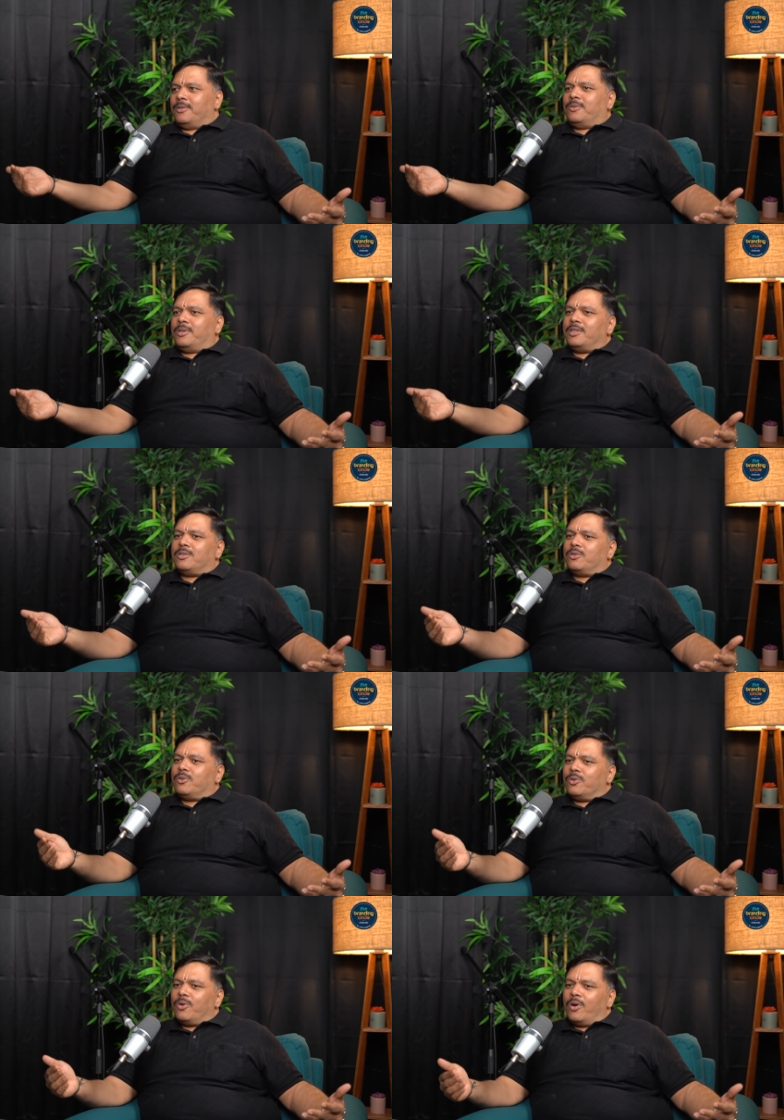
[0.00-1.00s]
So it is
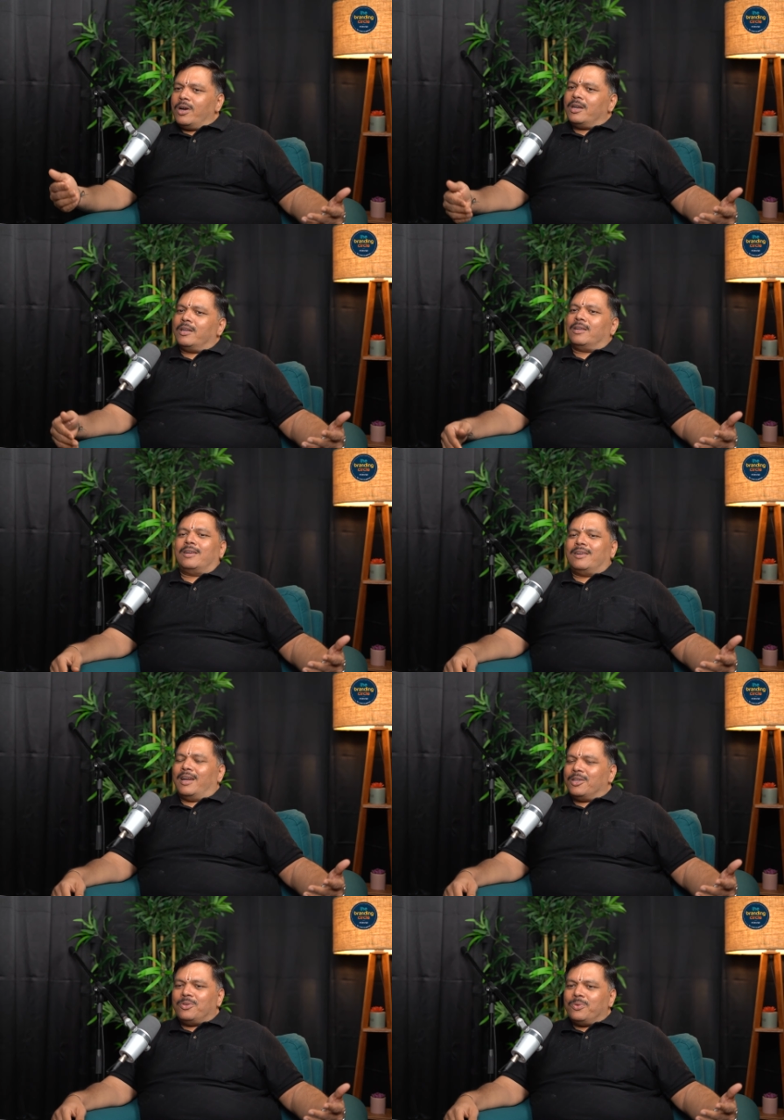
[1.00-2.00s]
not,
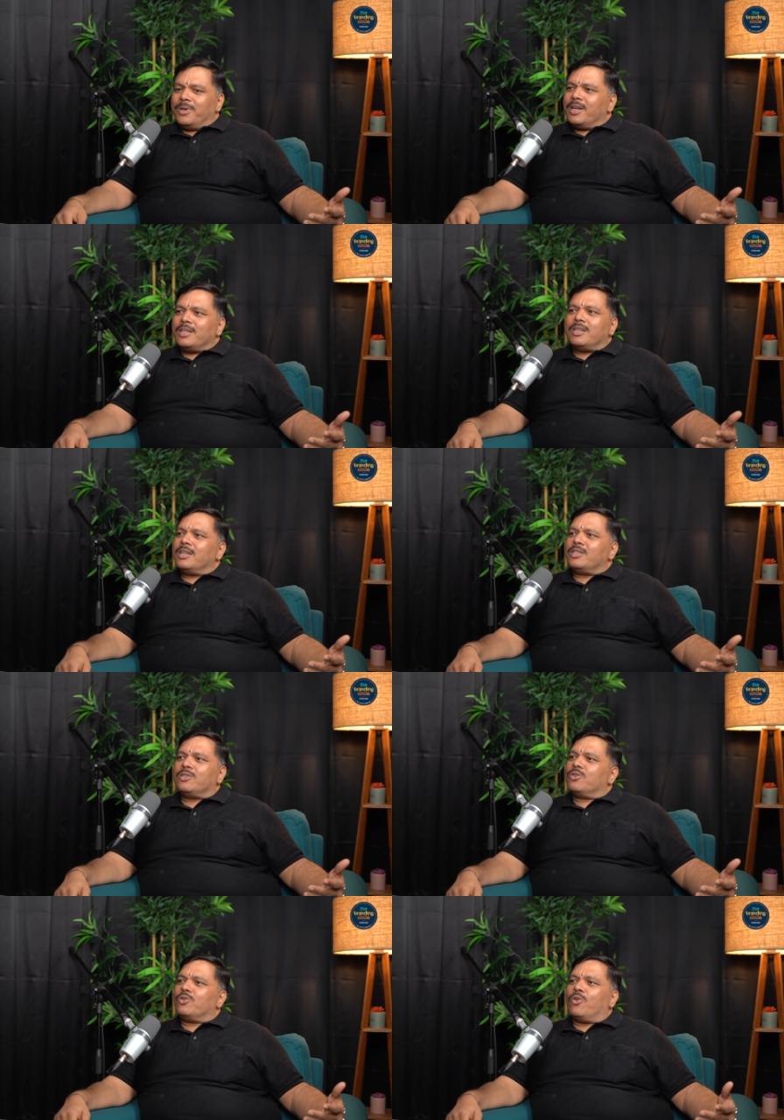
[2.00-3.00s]
education
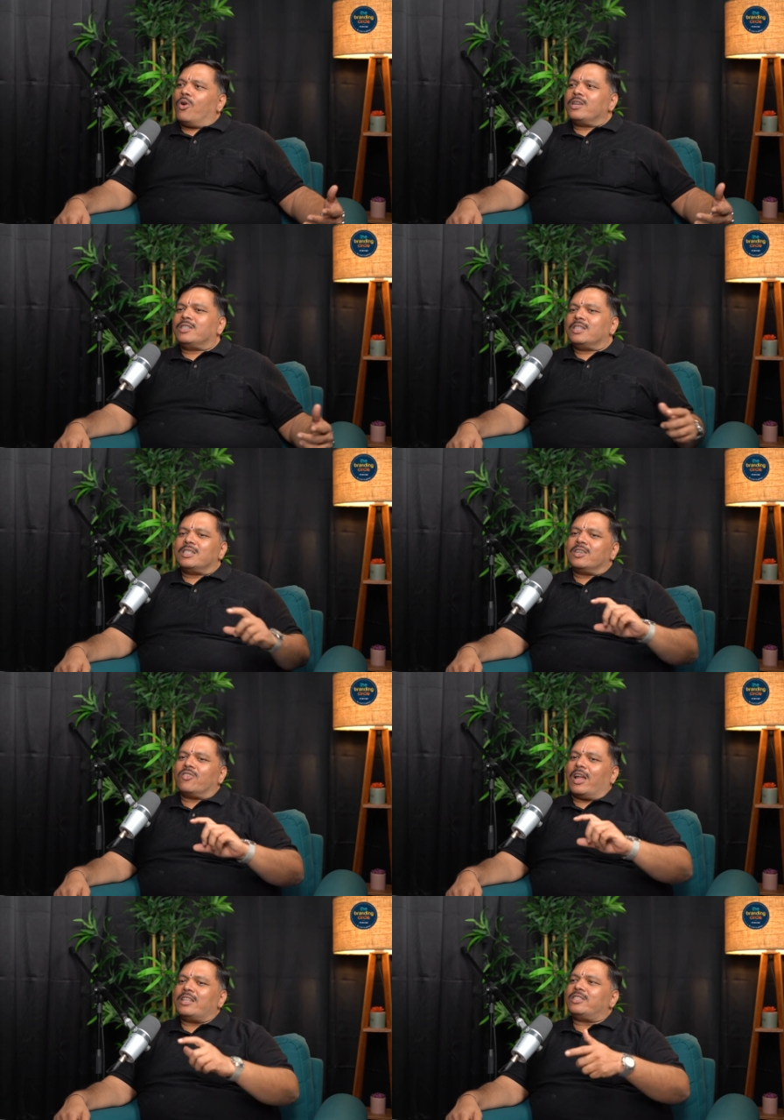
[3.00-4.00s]
is not just a
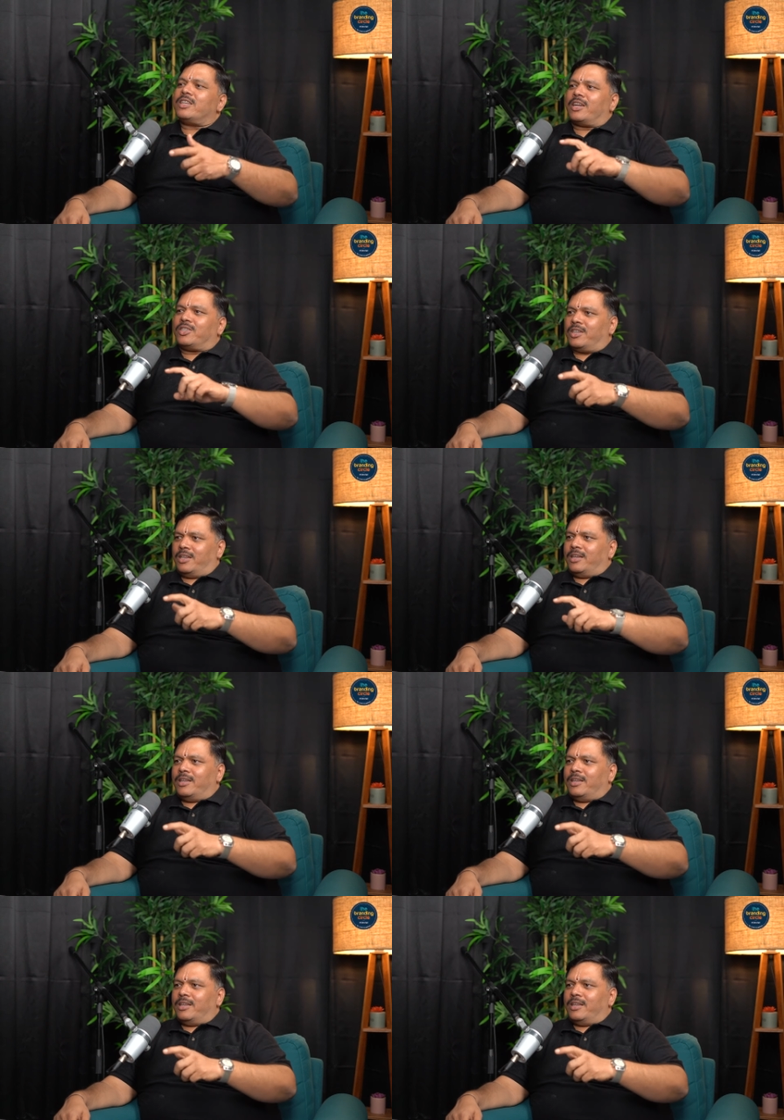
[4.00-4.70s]
transaction.